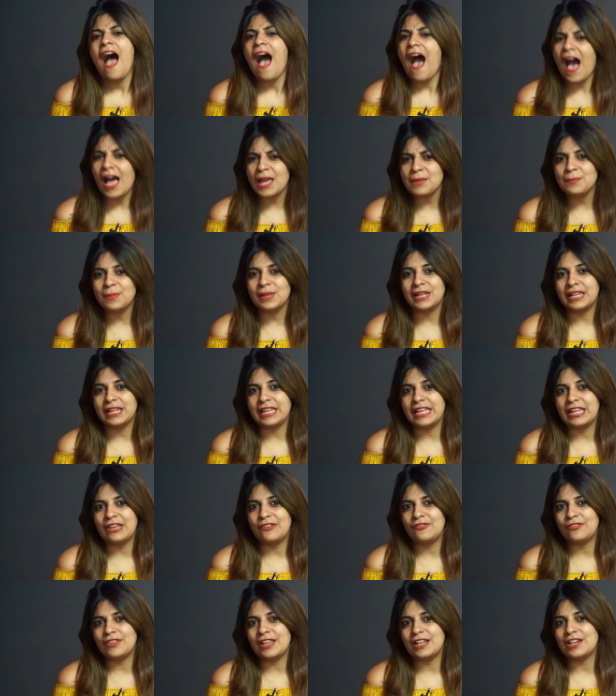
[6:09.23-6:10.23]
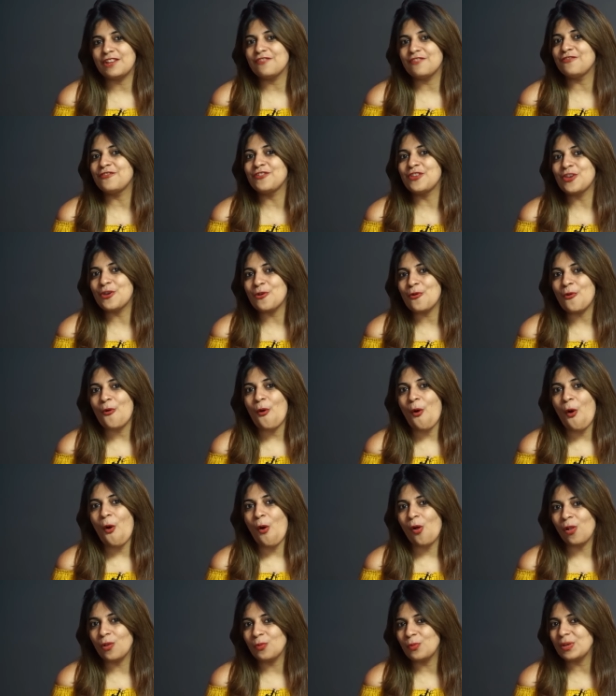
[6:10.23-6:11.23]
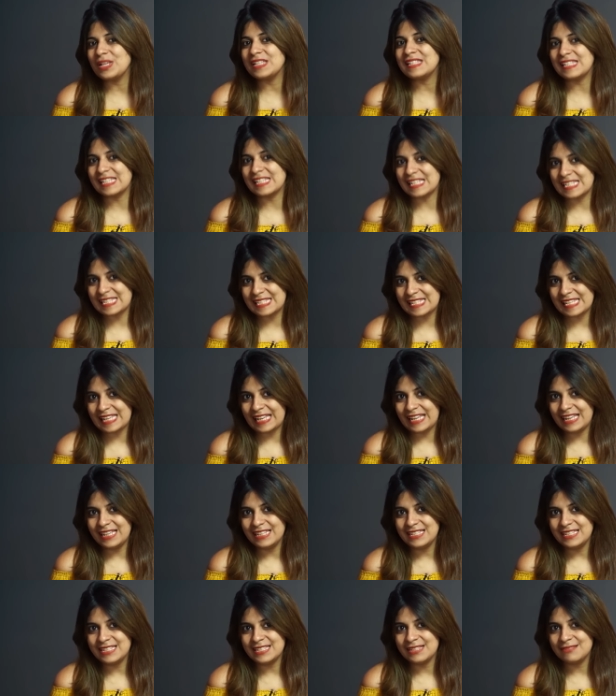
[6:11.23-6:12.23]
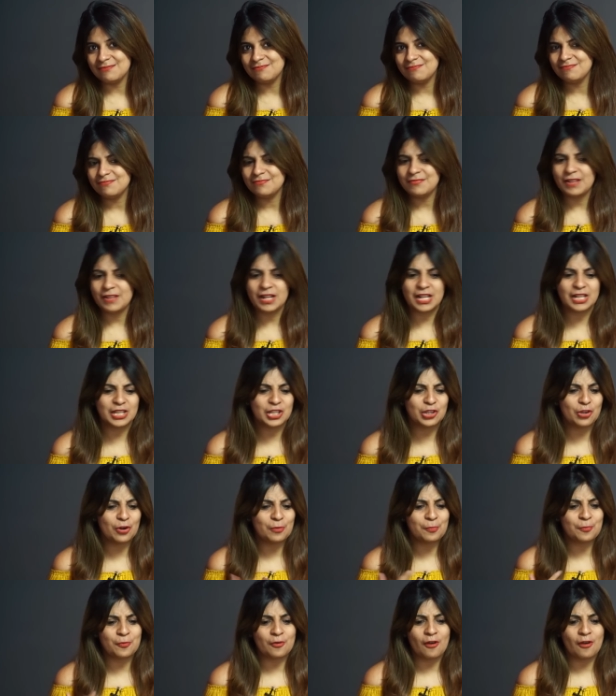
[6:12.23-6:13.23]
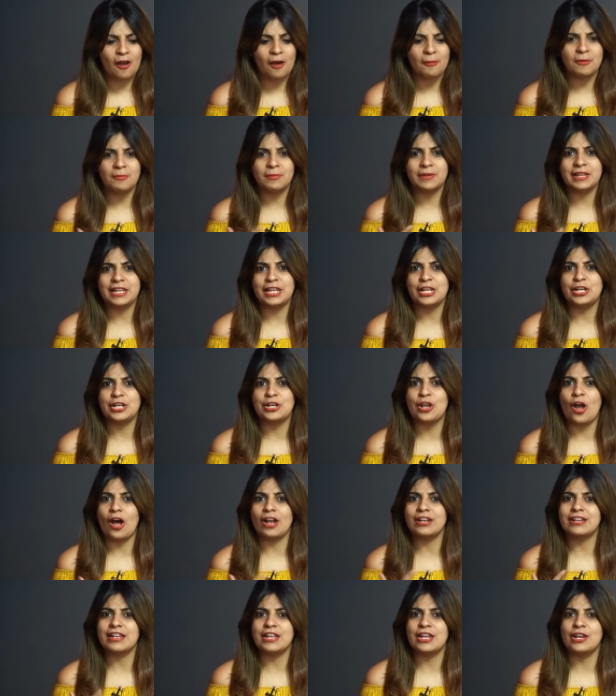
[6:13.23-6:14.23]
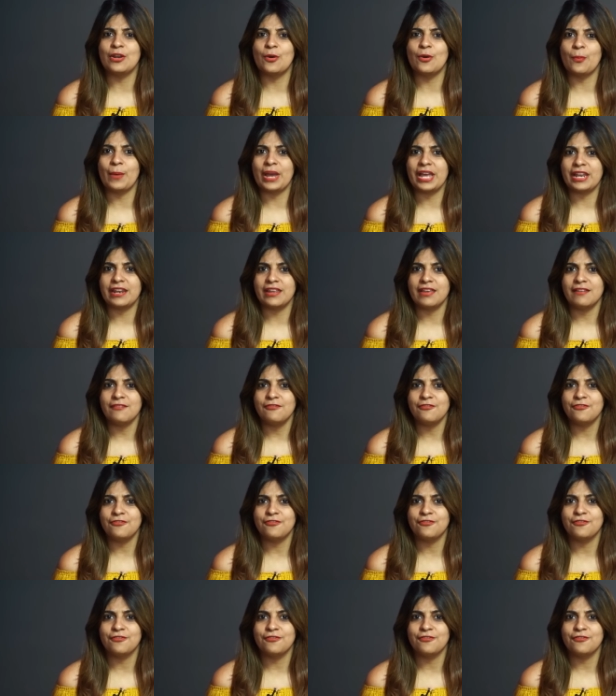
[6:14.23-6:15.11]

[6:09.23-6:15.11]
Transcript: I believe that if you always succeed, well, you're probably not innovative